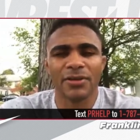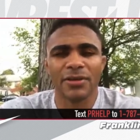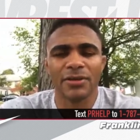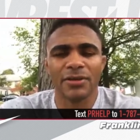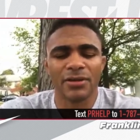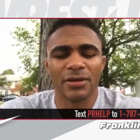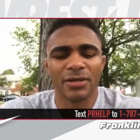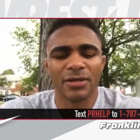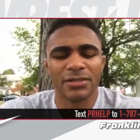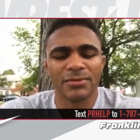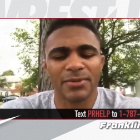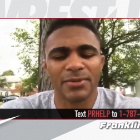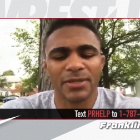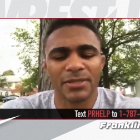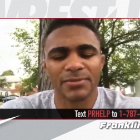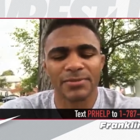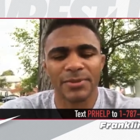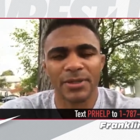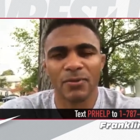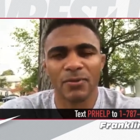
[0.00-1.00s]
You know, it's
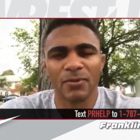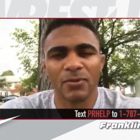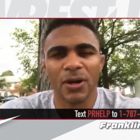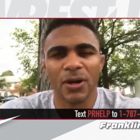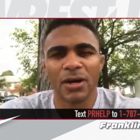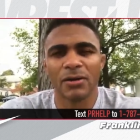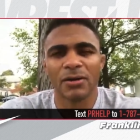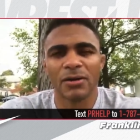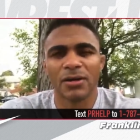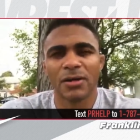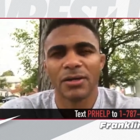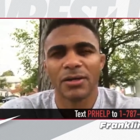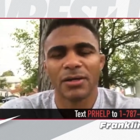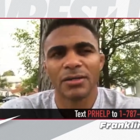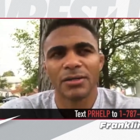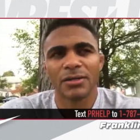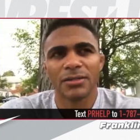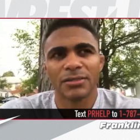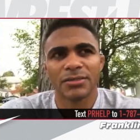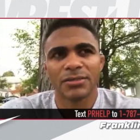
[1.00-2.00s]
it's been a while
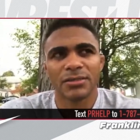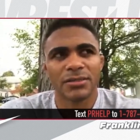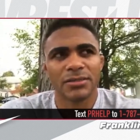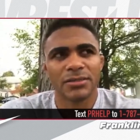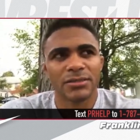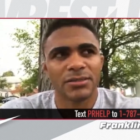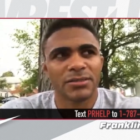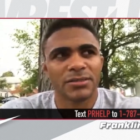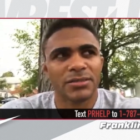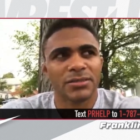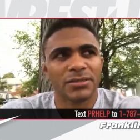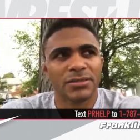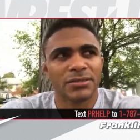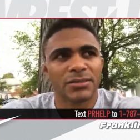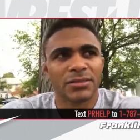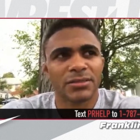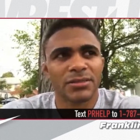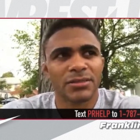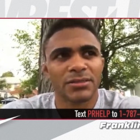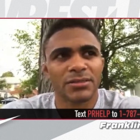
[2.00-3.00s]
since
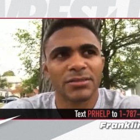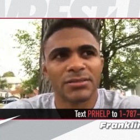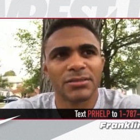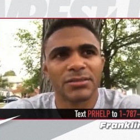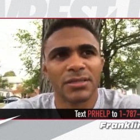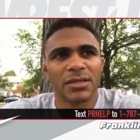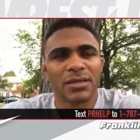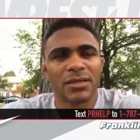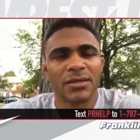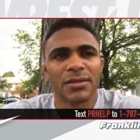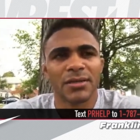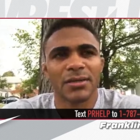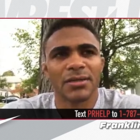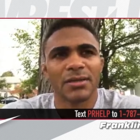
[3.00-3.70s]
since uh,